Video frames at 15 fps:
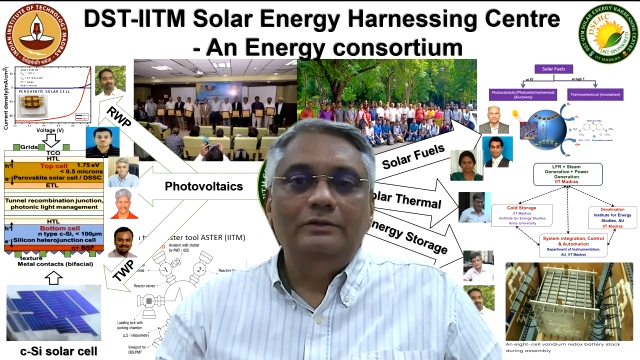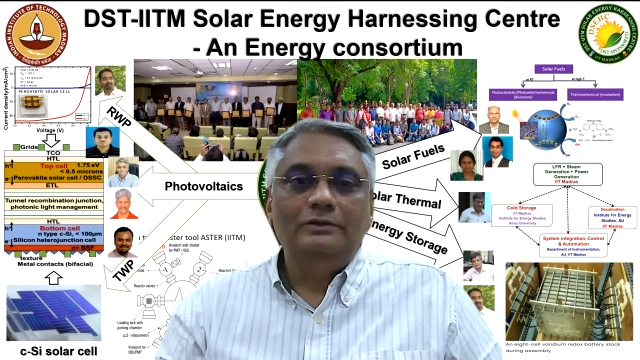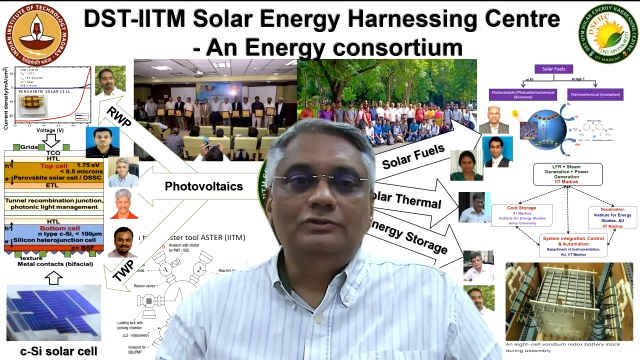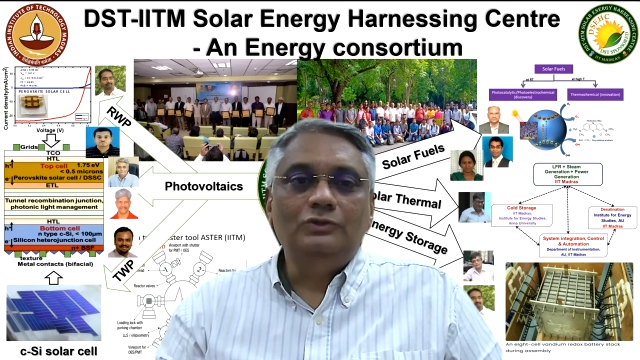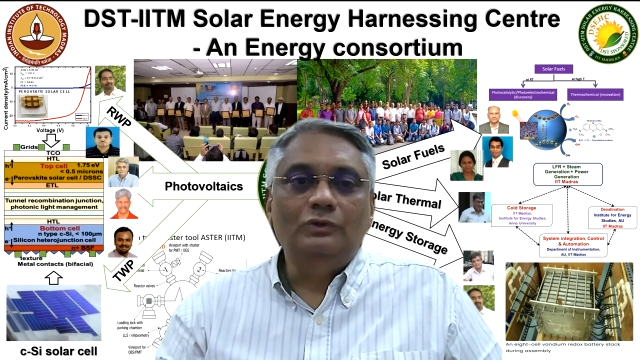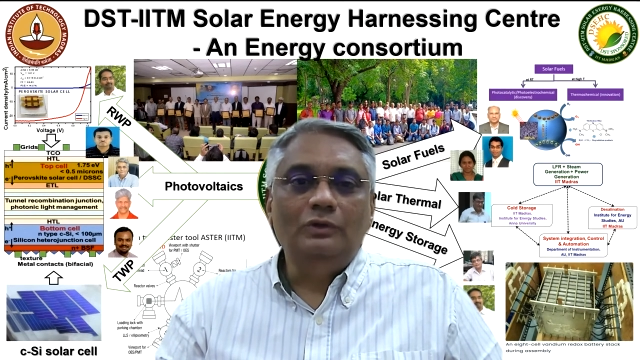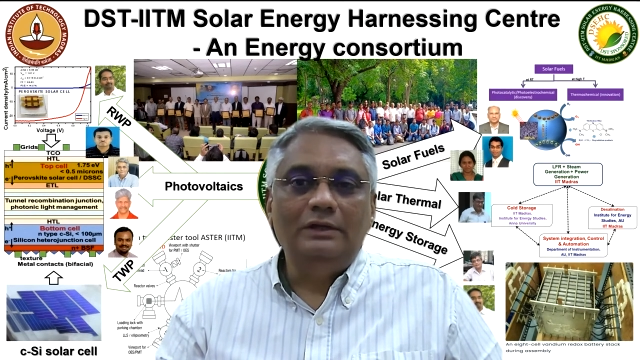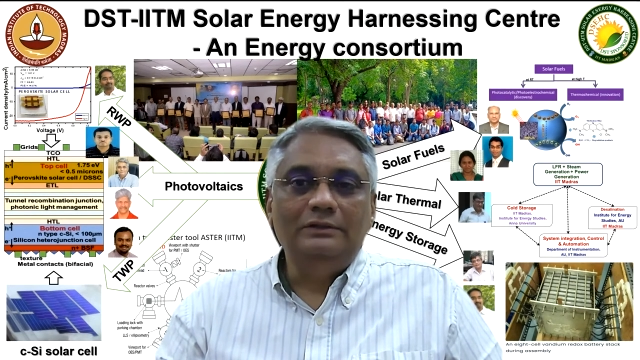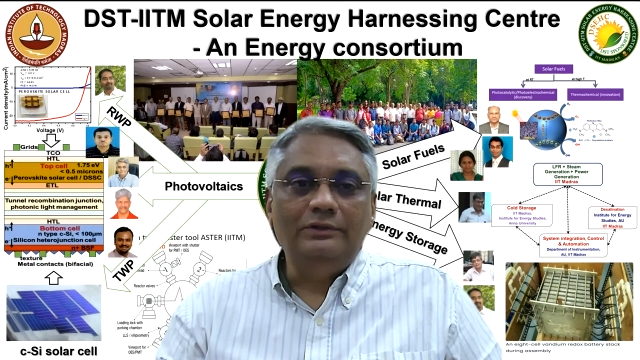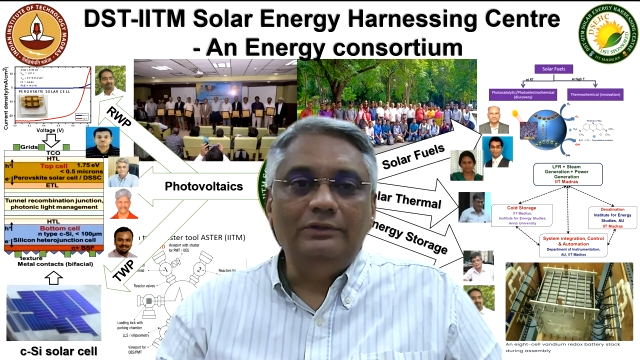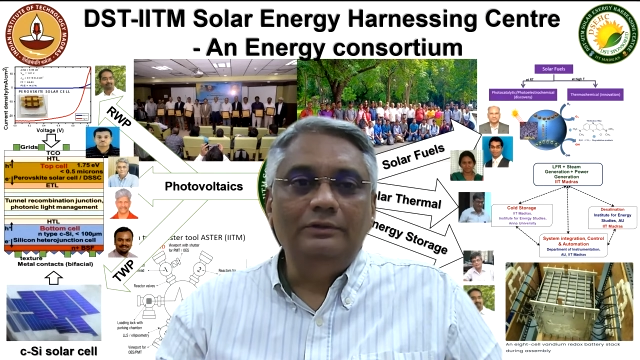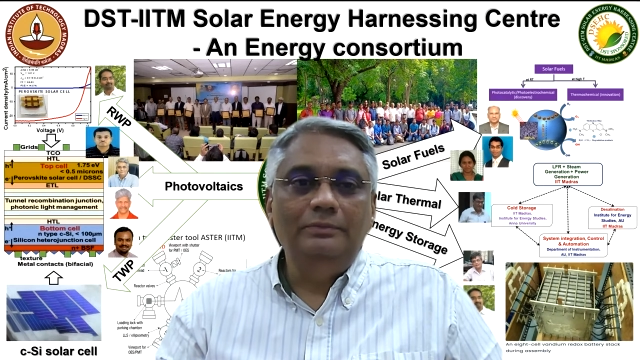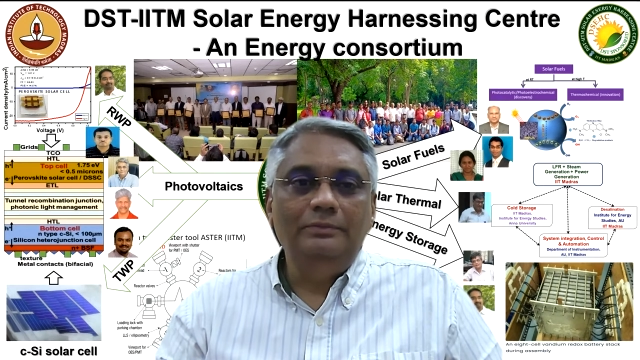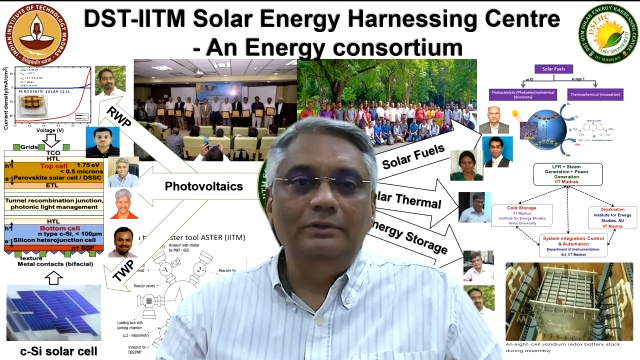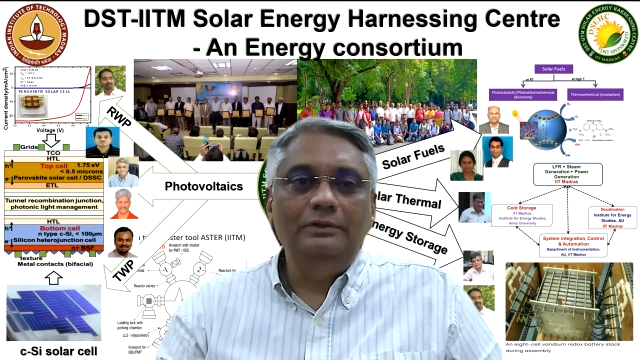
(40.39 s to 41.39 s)
solar
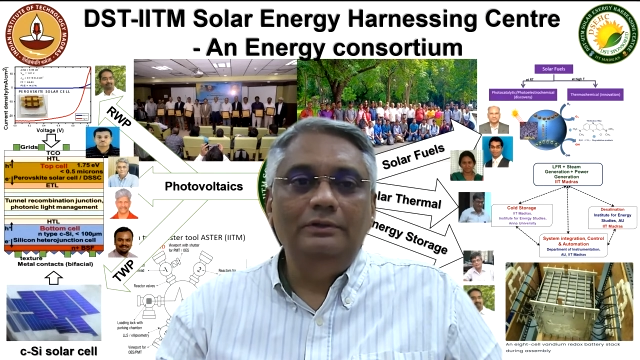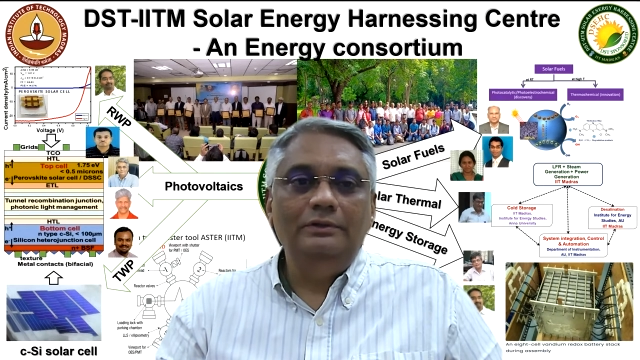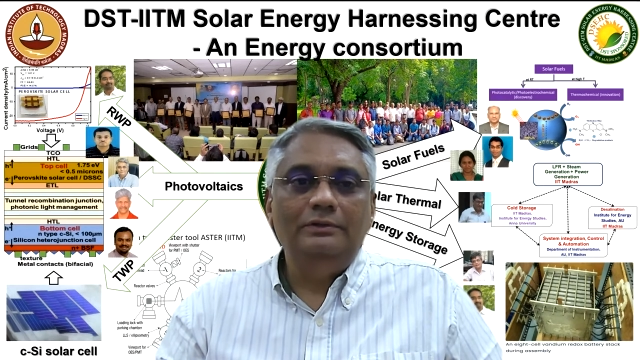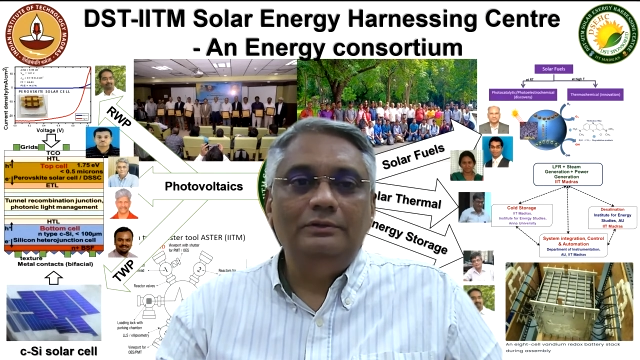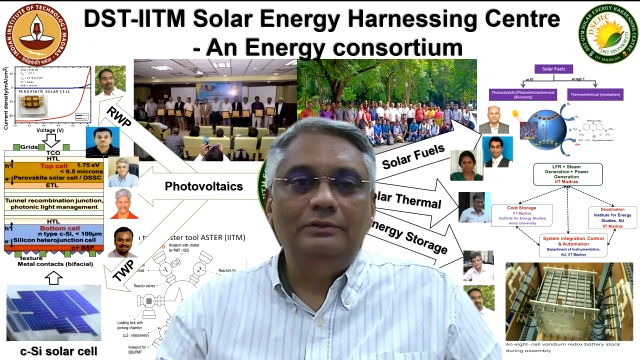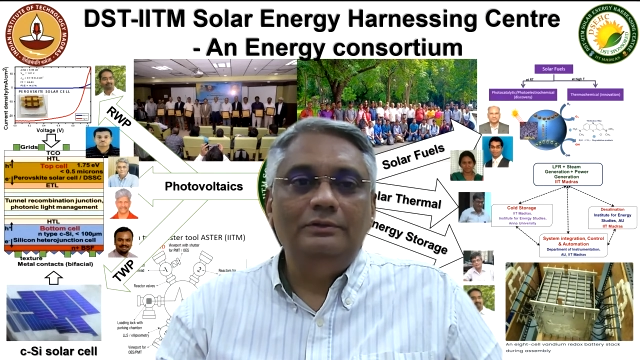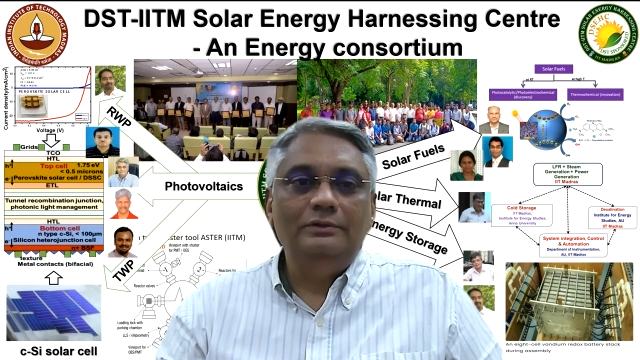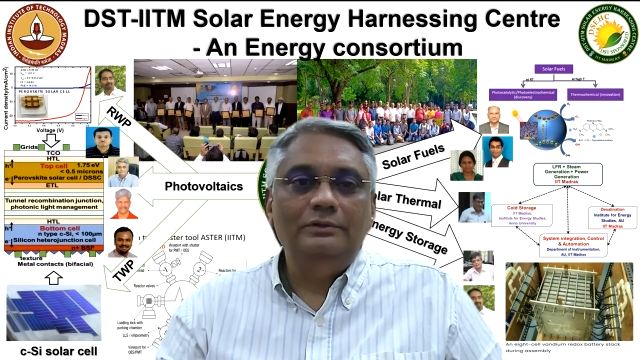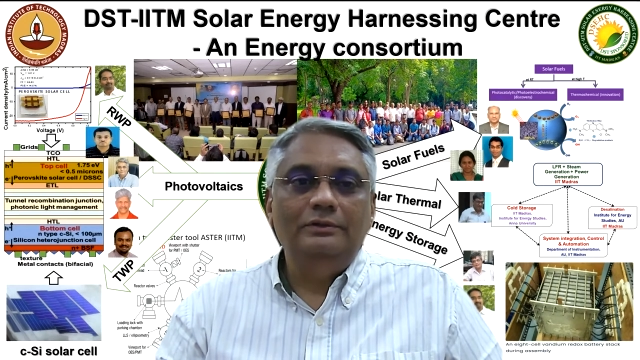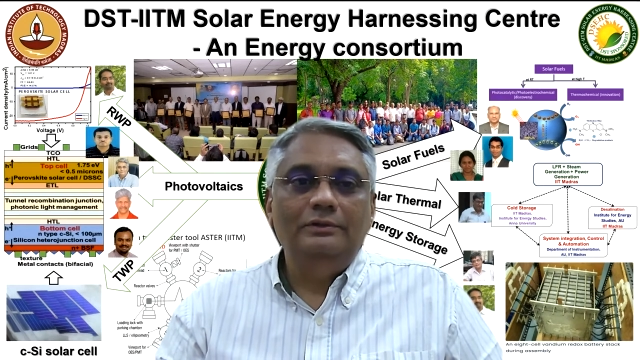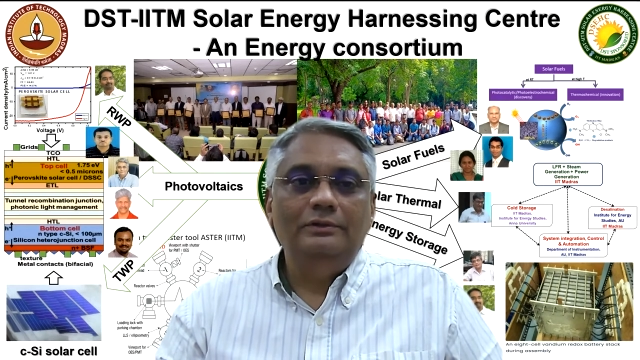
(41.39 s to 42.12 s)
thermal,